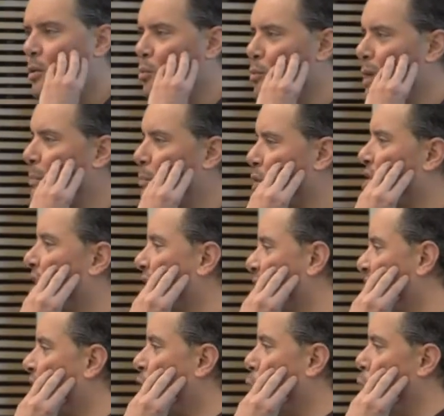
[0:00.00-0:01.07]

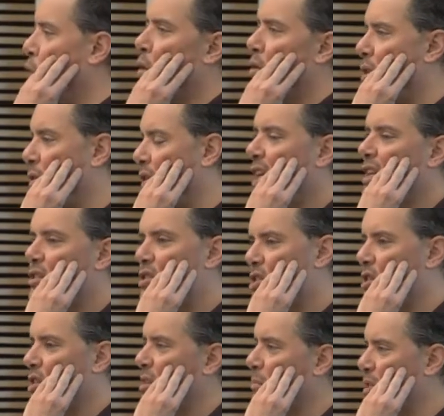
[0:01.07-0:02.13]
representing all the things to
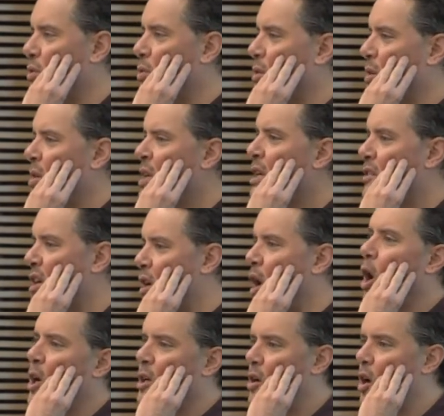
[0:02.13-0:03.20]
the computer that
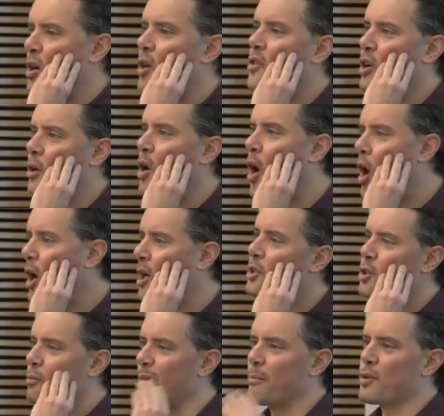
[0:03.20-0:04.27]
are hard
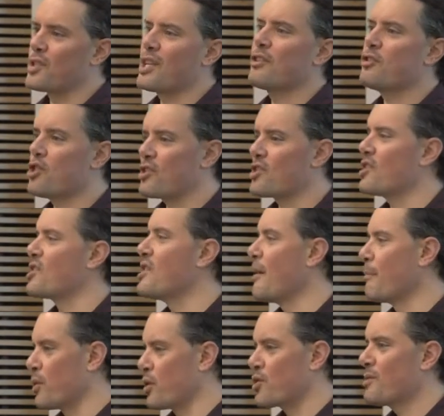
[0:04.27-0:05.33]
to represent just as
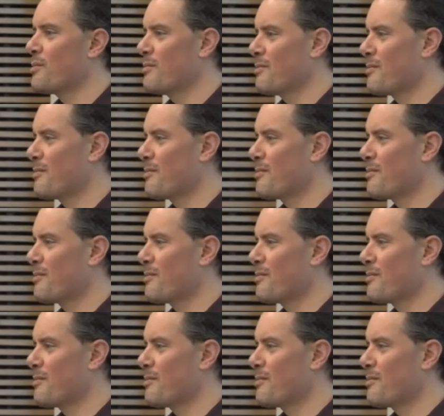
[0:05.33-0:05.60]
numbers.